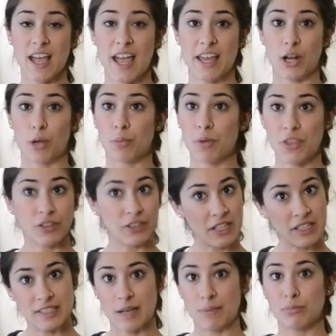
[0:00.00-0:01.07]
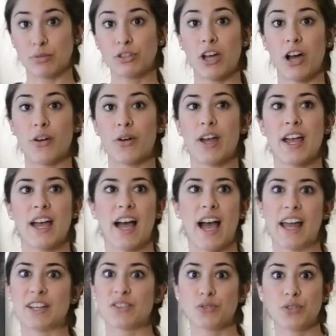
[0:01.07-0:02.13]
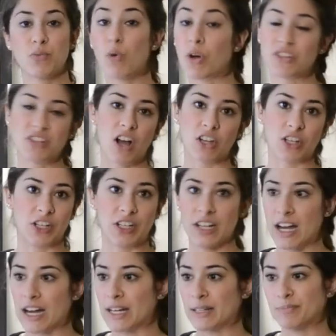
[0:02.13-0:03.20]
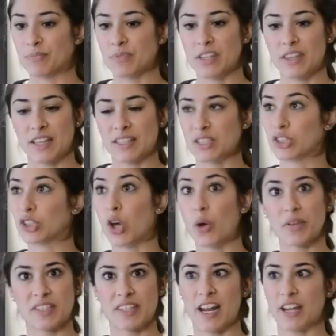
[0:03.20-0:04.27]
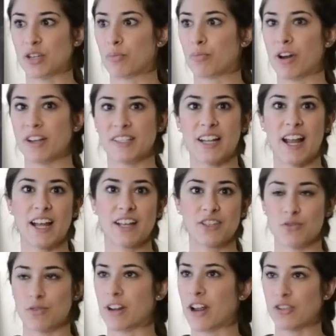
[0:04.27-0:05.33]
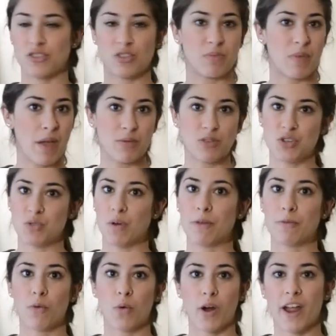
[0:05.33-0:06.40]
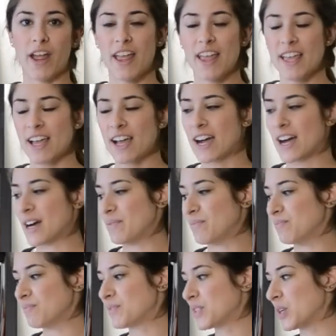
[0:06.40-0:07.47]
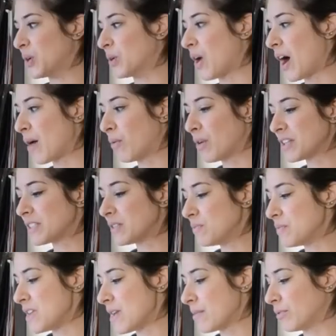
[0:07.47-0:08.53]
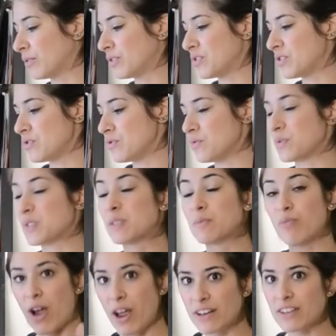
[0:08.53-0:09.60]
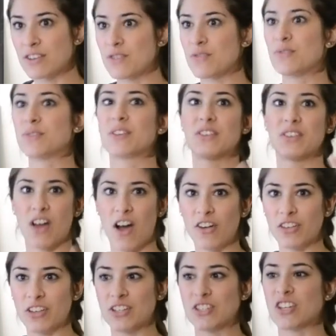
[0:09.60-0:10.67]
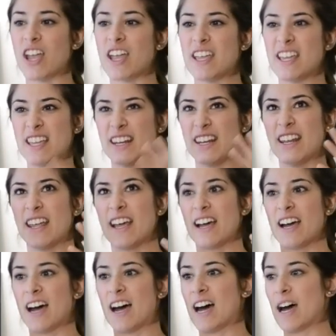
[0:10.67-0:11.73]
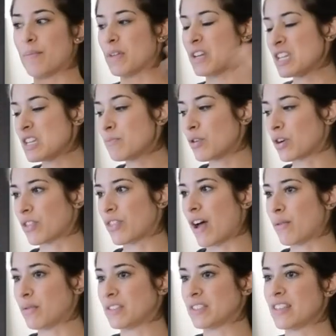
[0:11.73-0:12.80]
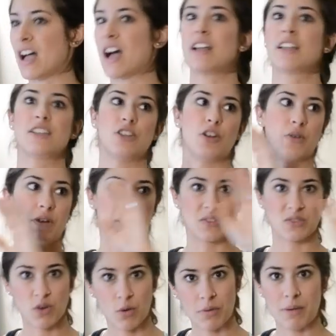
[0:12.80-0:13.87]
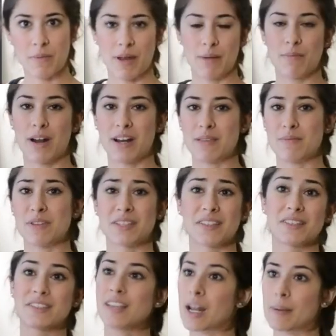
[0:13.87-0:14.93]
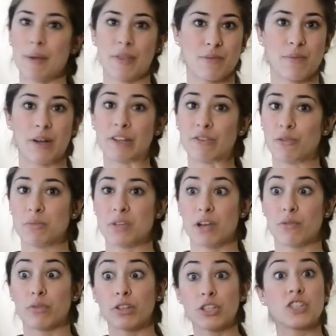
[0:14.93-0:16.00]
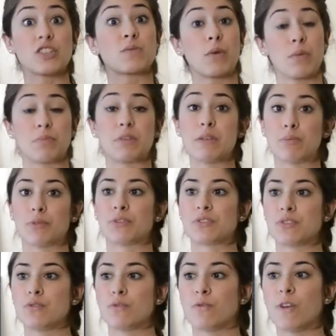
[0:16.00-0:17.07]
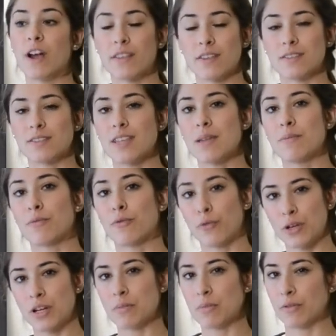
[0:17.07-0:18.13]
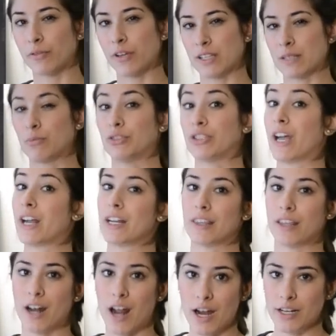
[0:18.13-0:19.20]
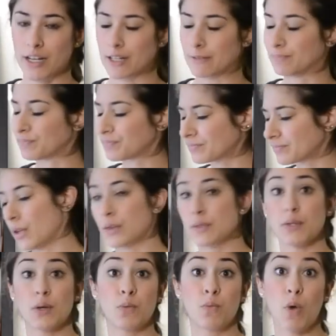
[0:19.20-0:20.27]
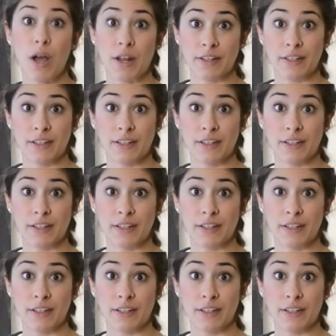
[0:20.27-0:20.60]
and I'll put the link down below, and it's only $1. That's the lowest that I could price it at. You can actually pay what you want for it. So I wanted to be able to spread news and knowledge in an ebook that was not, an exorbitant amount of money, because it's not about the money for me. I really just want people to find the same freedom in flexible dieting that I did. So 1,